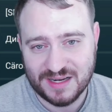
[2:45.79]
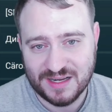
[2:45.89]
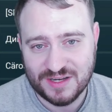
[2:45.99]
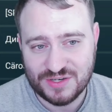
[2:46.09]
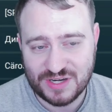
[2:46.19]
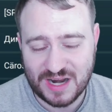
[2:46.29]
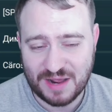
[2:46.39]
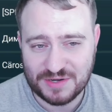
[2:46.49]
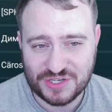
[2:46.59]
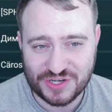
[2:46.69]
Do you know how
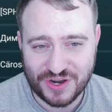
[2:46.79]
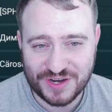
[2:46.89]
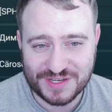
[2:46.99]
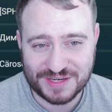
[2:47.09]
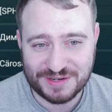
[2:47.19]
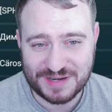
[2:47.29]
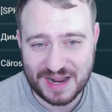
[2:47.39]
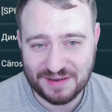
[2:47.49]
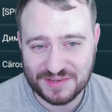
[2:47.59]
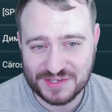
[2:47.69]
many shards that you'd
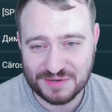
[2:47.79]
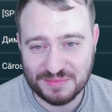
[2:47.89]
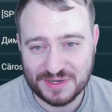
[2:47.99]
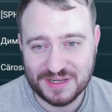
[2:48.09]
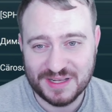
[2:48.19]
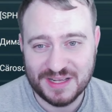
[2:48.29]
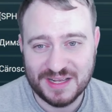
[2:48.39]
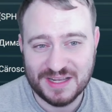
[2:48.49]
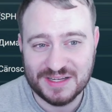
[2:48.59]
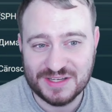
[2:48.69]
have to summon
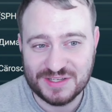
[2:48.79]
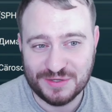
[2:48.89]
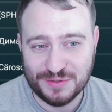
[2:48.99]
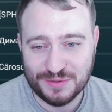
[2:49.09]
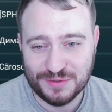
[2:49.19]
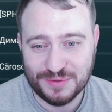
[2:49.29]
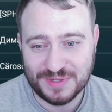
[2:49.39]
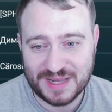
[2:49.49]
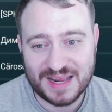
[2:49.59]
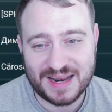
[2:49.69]
to
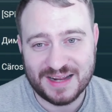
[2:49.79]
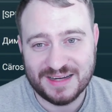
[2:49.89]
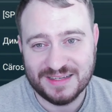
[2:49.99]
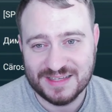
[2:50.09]
get that?